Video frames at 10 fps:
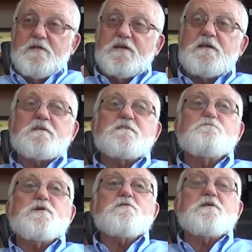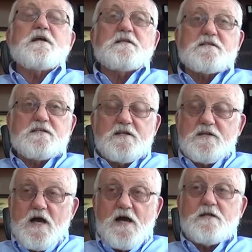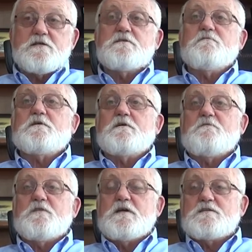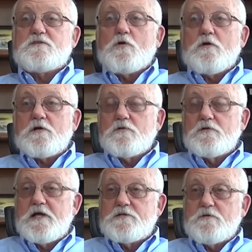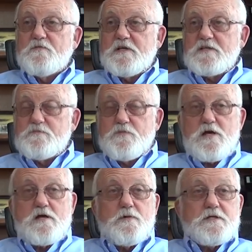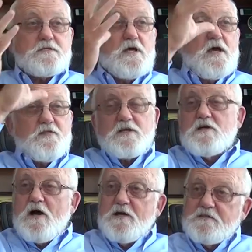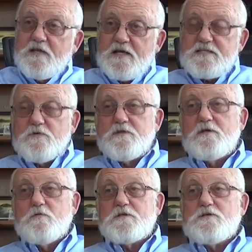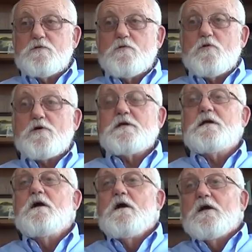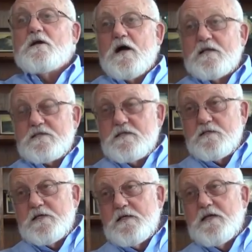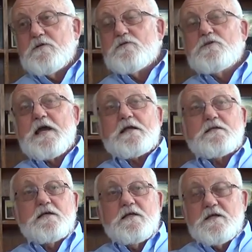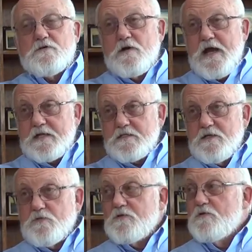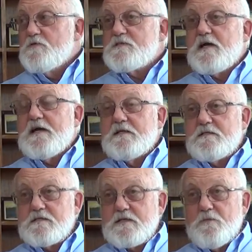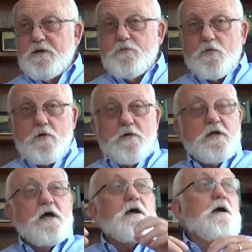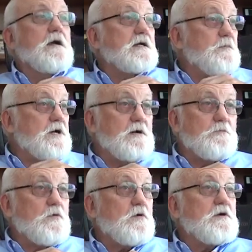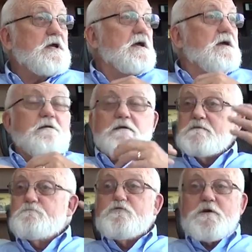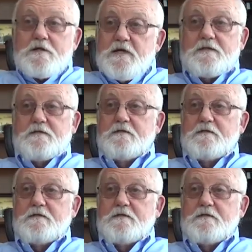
the experience, the knowledge of, of the historical nature of the experiments, the context within which we're working, constantly interjecting and interacting with new scientists coming board, coming on board, it's brilliant.